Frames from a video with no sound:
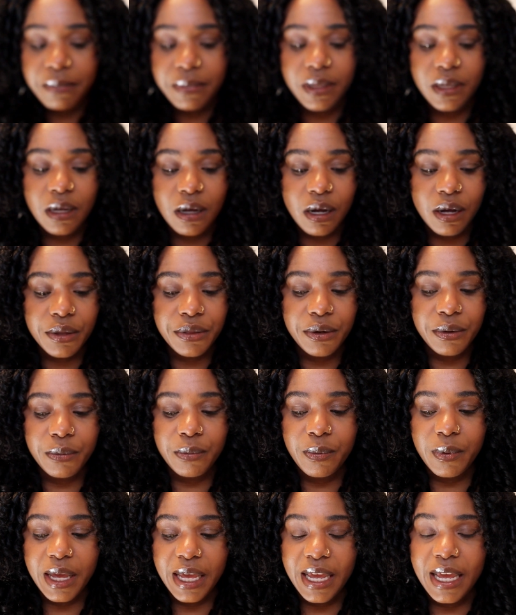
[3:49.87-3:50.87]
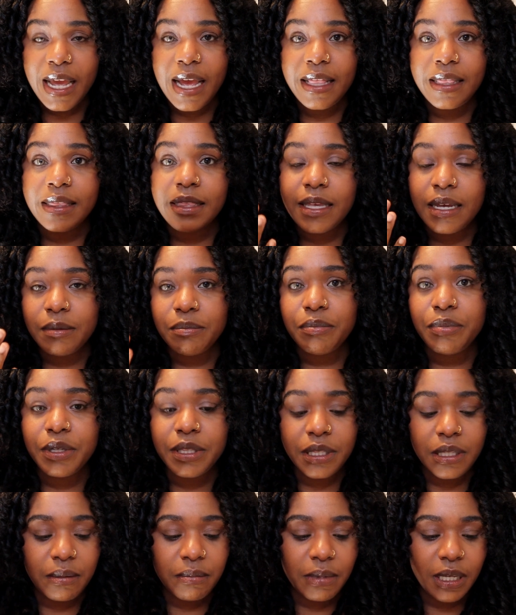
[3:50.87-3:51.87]
the other way and then
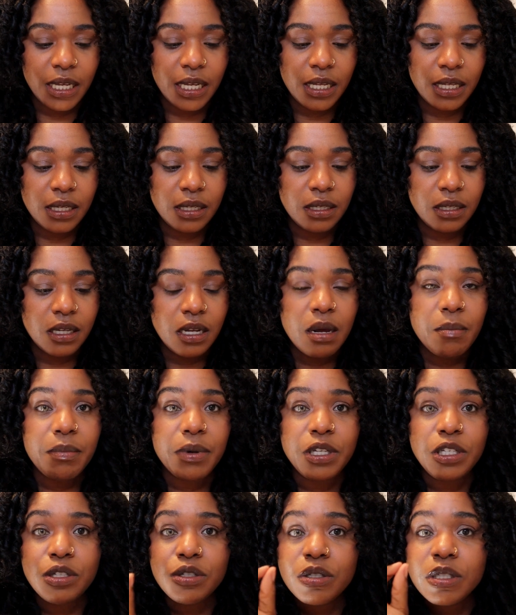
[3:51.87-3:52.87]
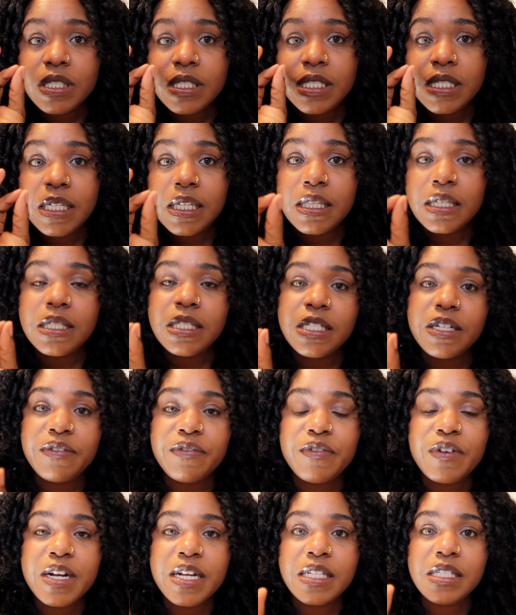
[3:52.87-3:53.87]
put them in, but you'll see the
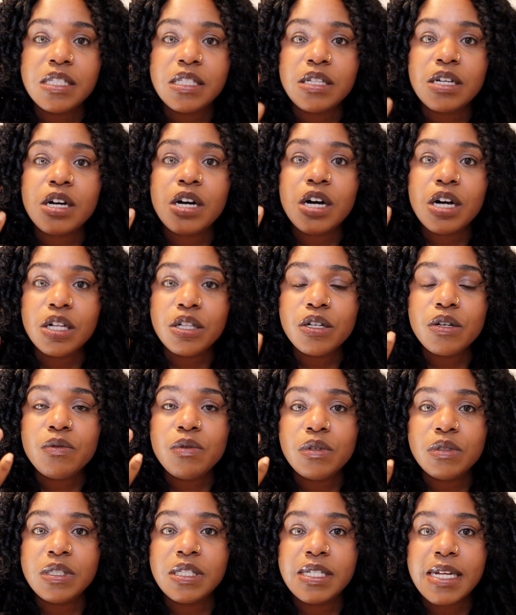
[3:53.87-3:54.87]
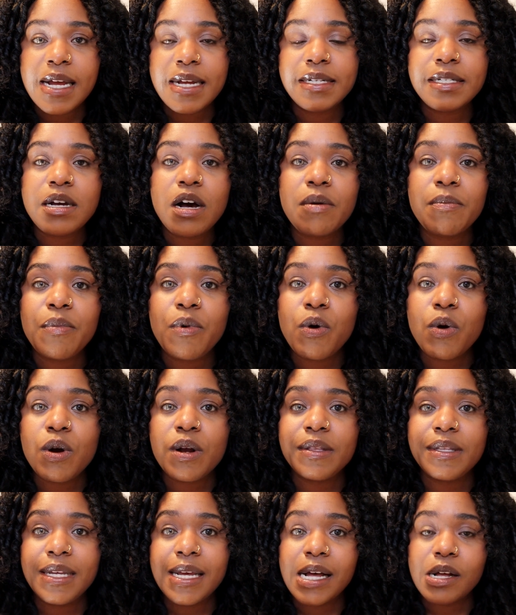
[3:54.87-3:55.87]
difference. The color will stand out more
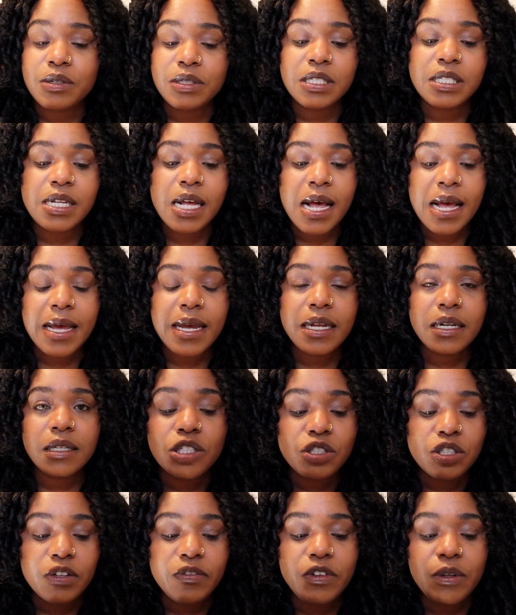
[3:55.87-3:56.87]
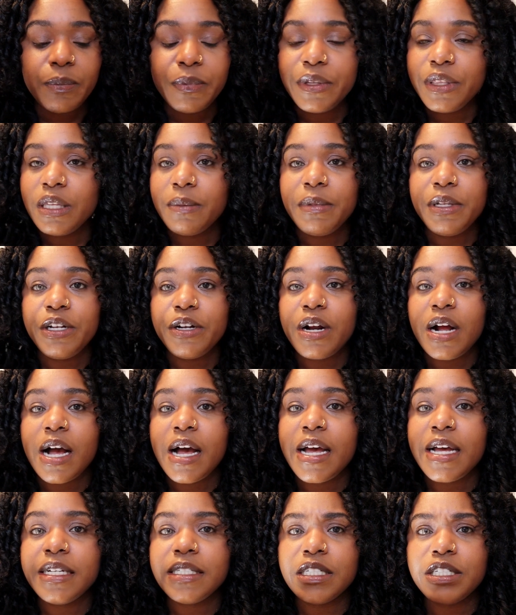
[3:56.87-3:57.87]
on the outside. So if you put them in your
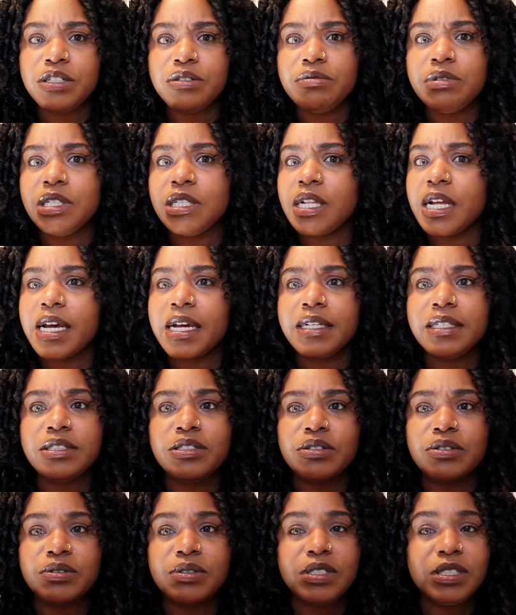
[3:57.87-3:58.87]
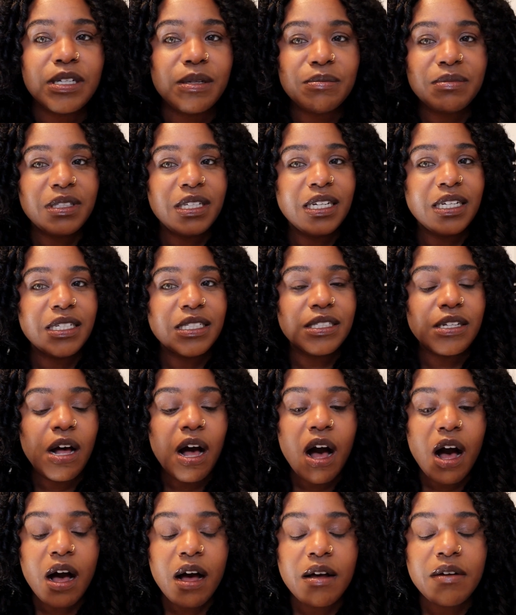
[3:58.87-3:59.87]
eyes and you realize, yo, something is
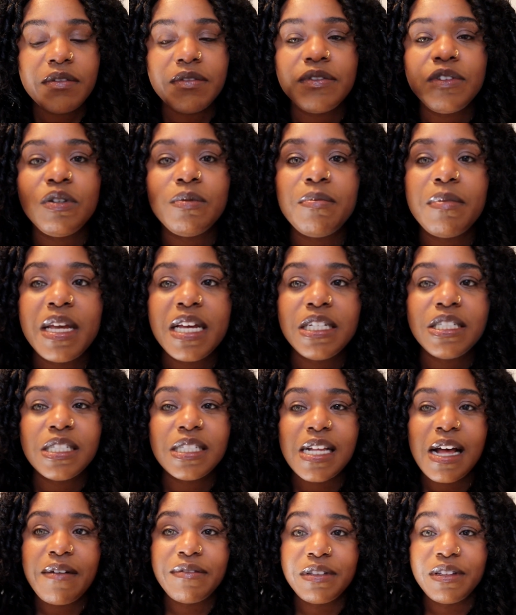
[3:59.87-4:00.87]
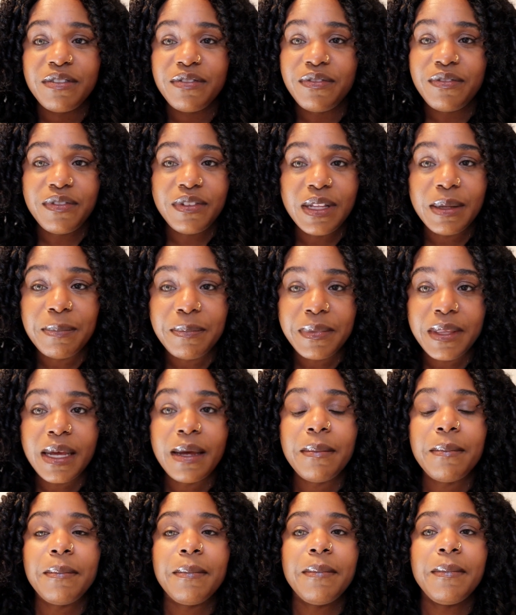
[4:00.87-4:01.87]
off, you may just have to flip
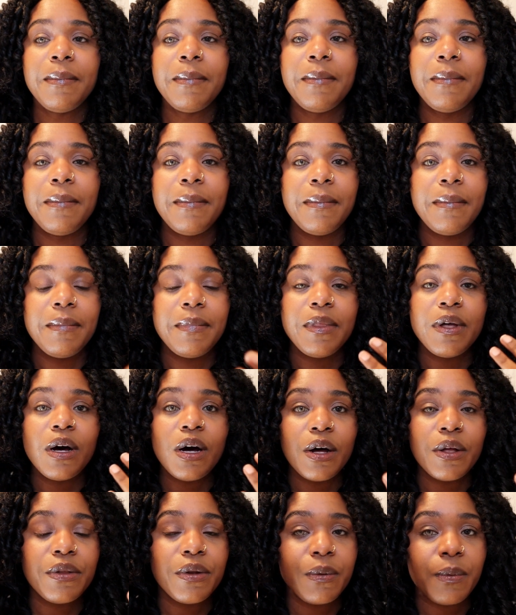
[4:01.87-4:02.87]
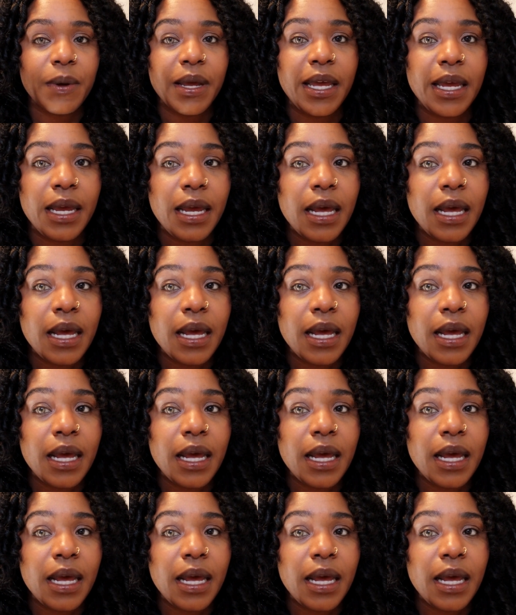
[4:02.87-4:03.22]
them the other way.